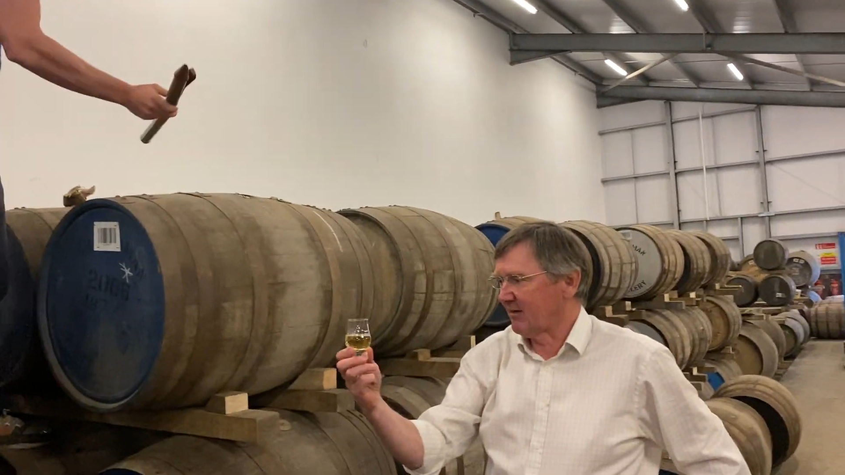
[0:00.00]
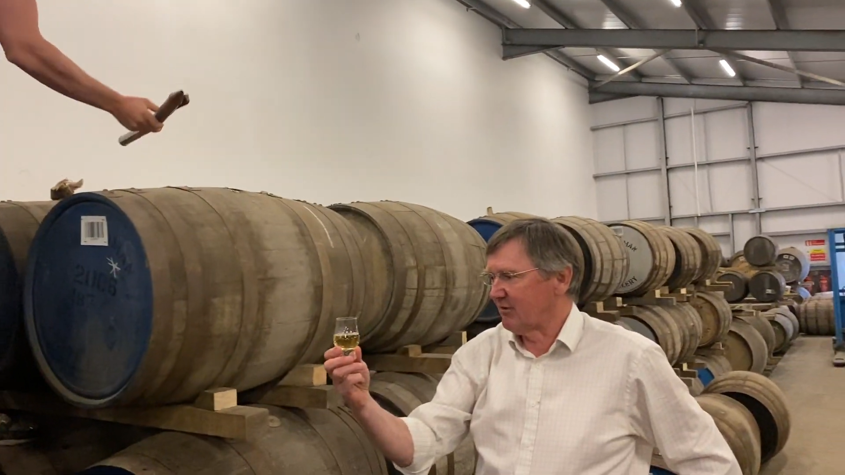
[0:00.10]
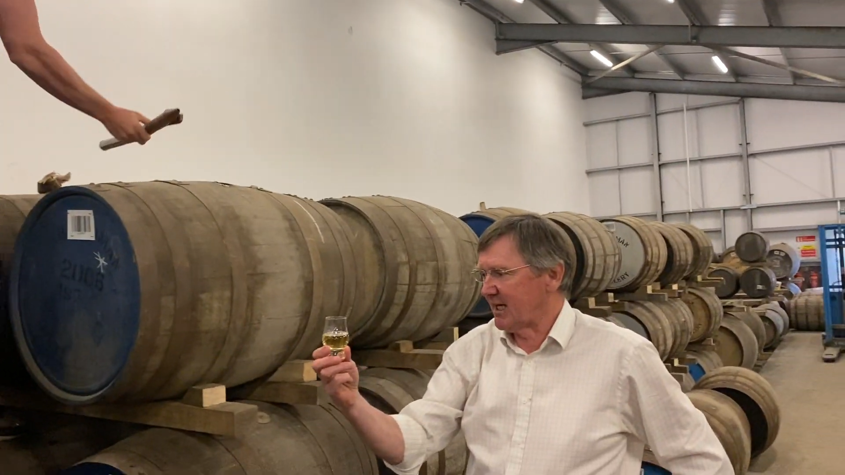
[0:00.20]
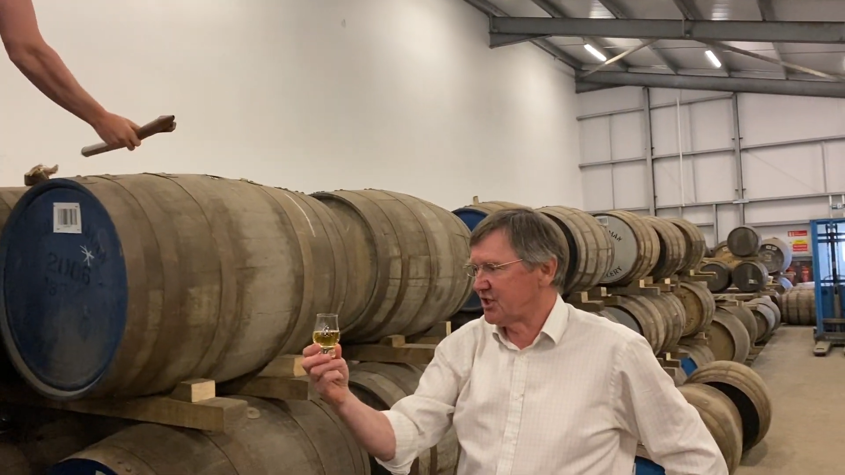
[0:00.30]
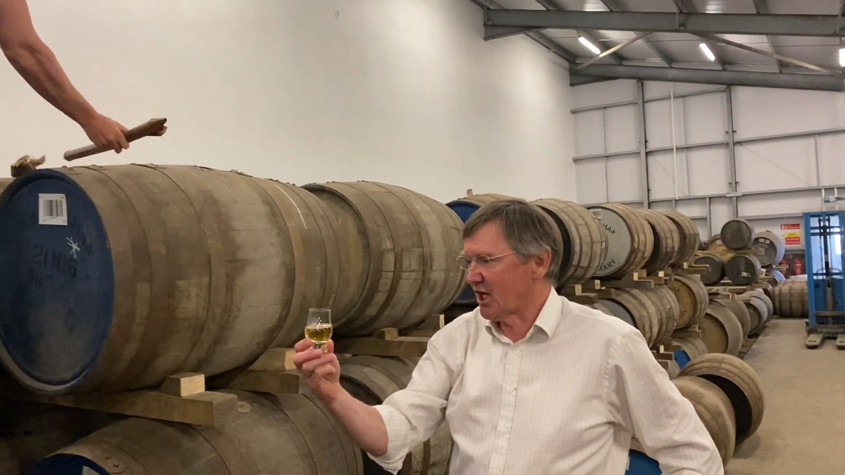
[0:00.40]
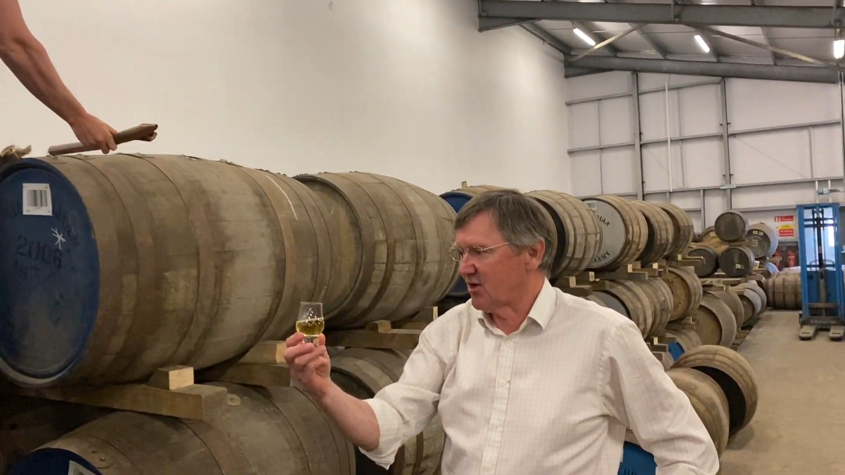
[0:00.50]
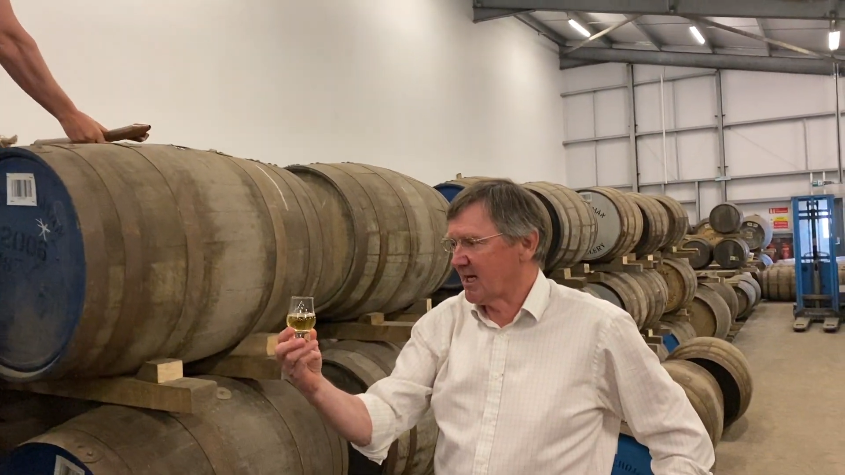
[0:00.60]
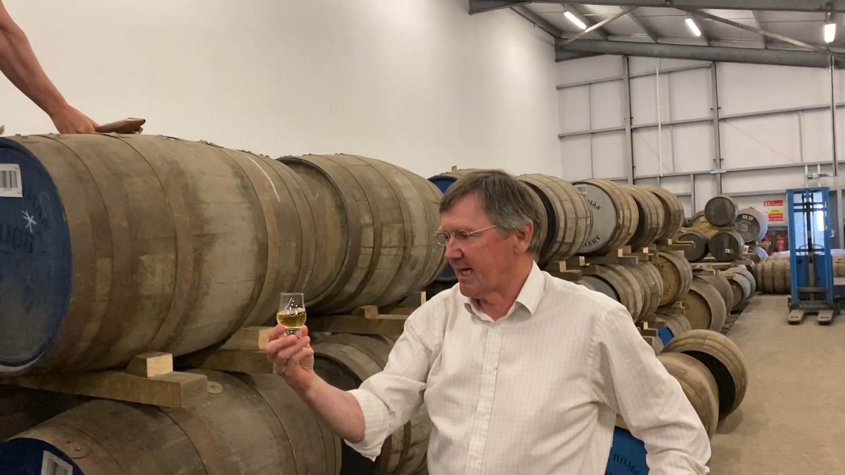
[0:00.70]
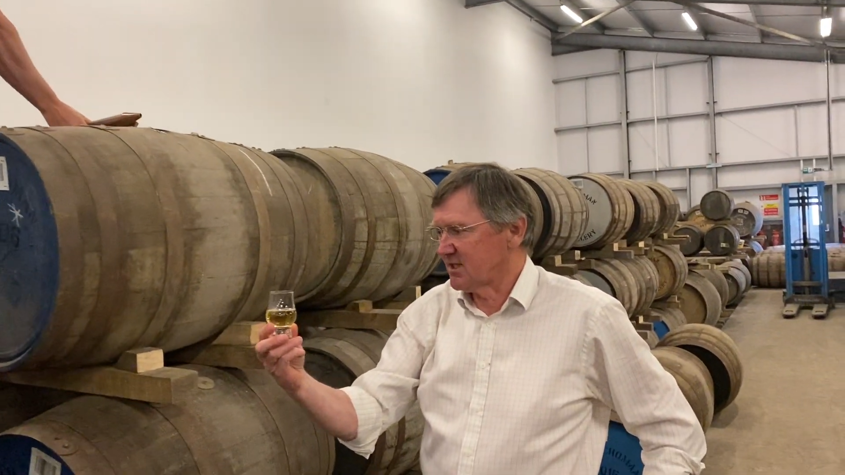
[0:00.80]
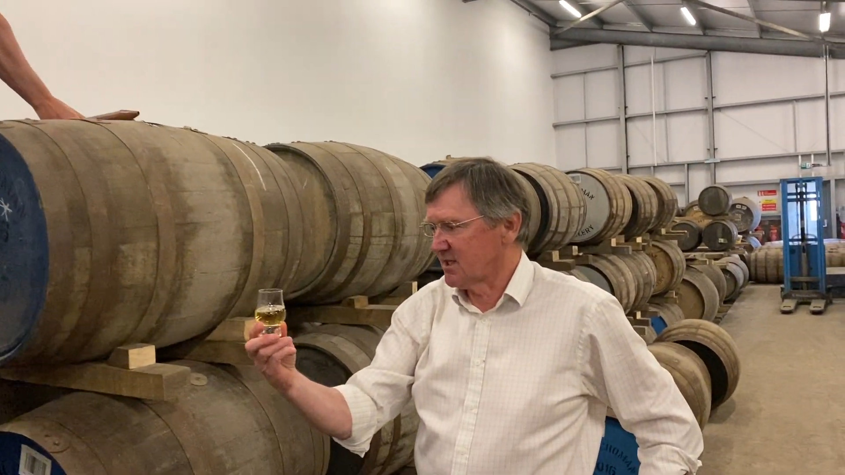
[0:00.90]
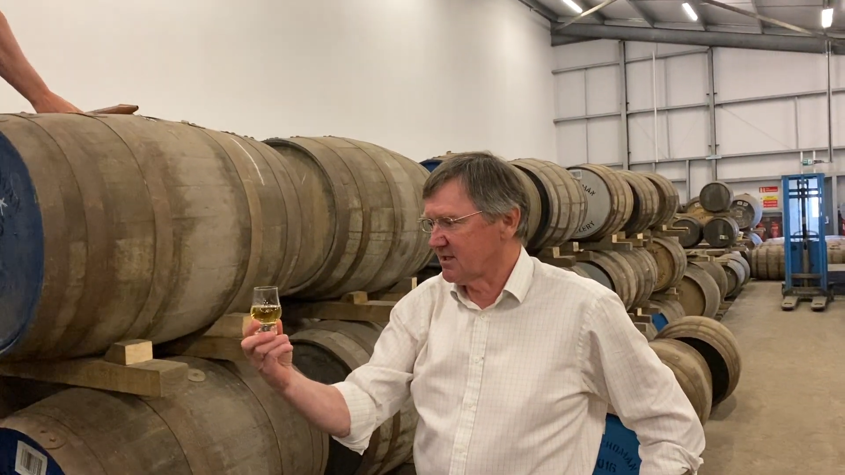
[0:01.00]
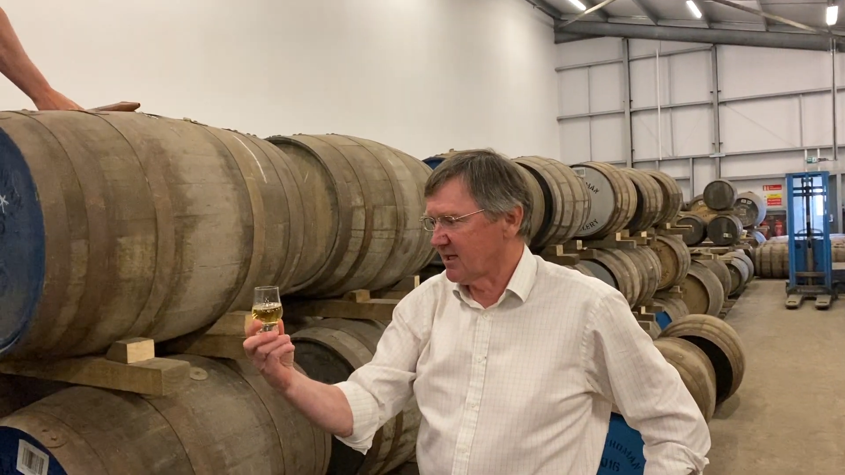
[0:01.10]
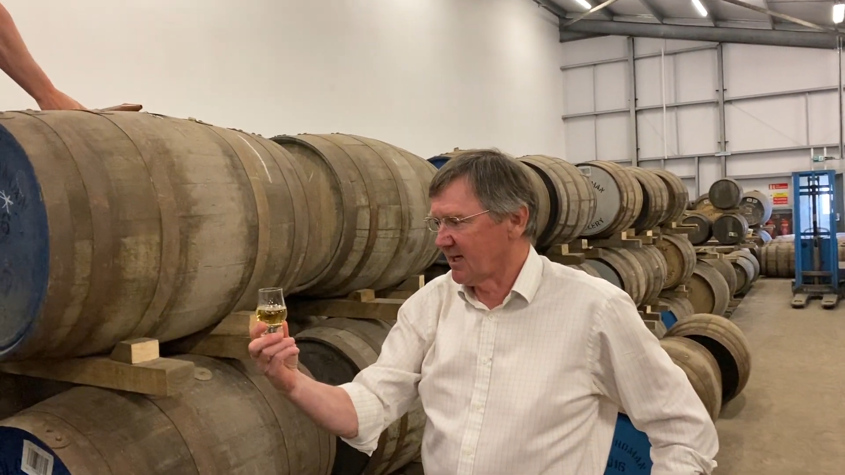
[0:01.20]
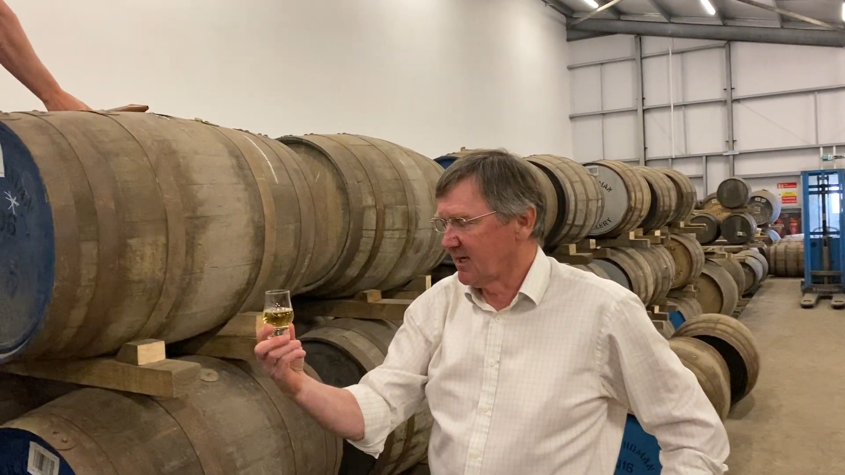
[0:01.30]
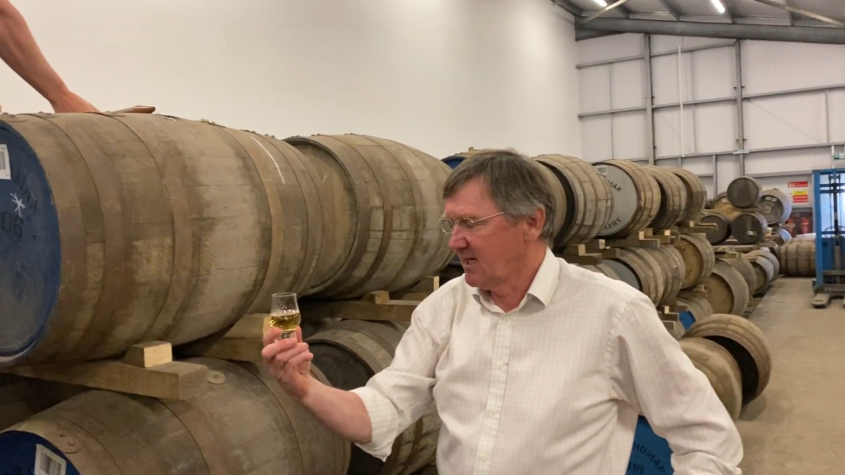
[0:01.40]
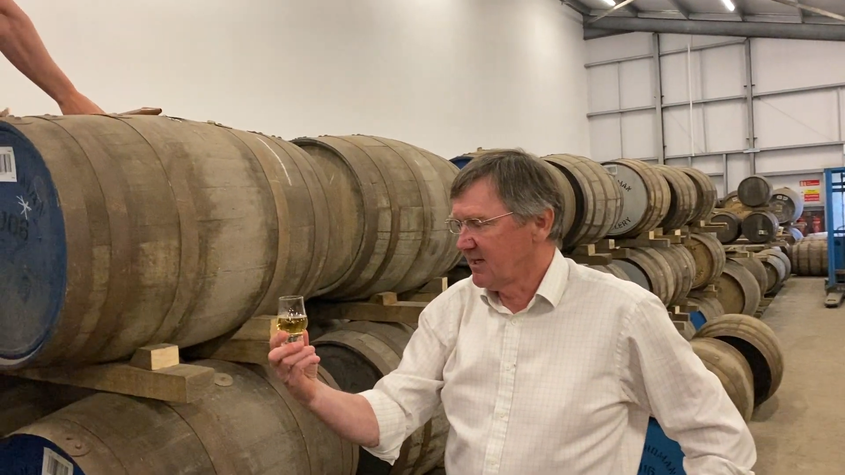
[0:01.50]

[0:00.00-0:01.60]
it really showcases the